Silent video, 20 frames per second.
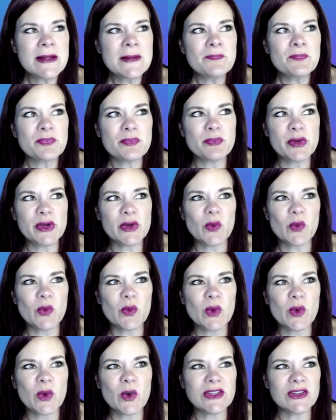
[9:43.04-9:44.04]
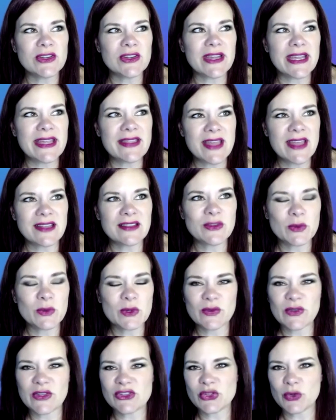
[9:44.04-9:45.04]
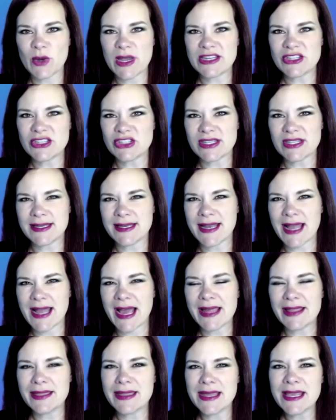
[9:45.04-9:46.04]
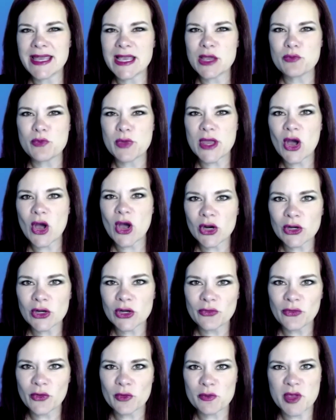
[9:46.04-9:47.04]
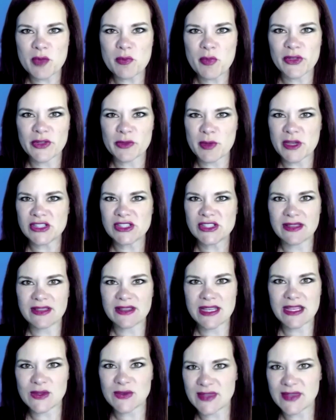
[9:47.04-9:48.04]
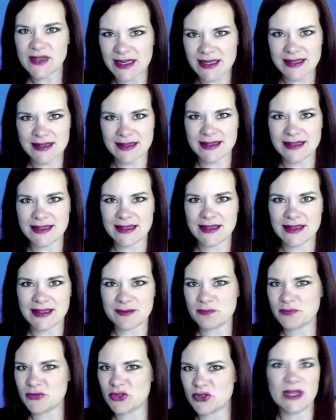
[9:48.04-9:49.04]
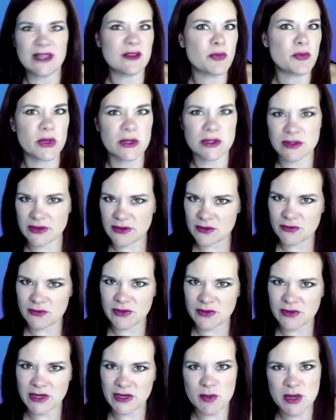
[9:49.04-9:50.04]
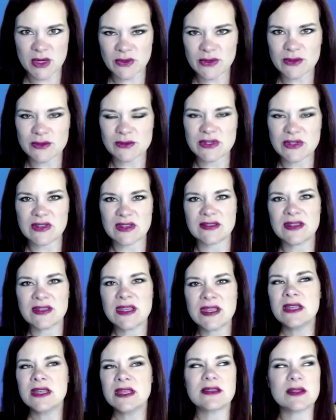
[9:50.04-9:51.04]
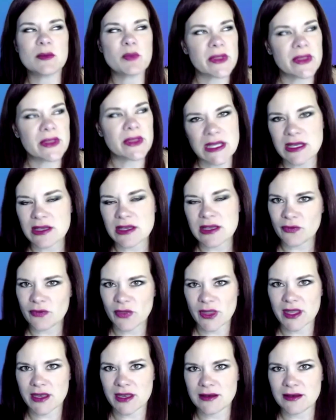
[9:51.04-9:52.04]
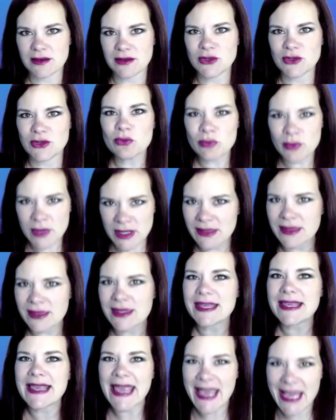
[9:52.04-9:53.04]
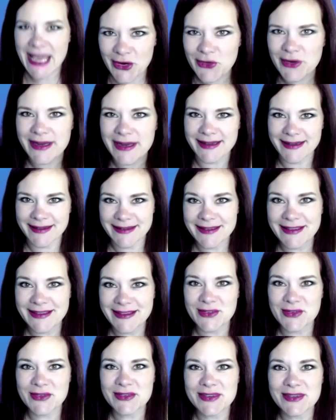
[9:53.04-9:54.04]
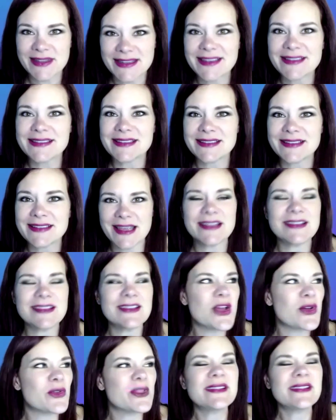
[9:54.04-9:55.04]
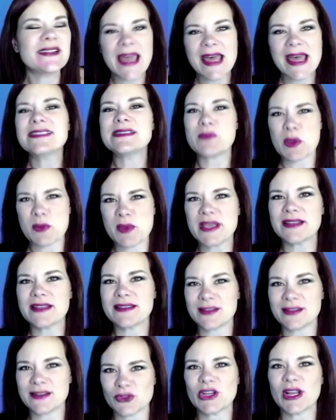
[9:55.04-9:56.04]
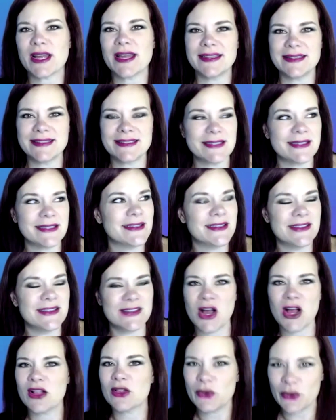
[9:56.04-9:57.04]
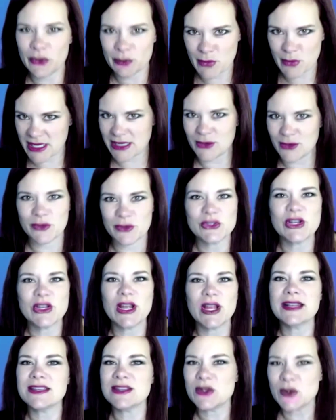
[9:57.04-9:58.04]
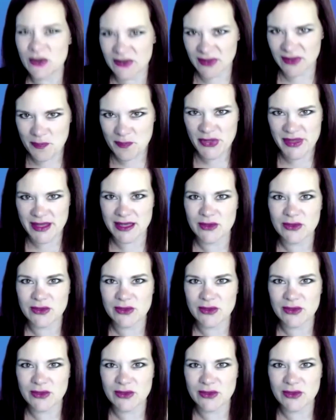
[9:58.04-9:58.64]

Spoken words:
But when you're in that sort of situation, I think it can be hard for people, especially like you said, transporters, environmental services, to believe that you're really caring, because it's like, no, this has to be because they're trying to not lose money or they're trying to do something else,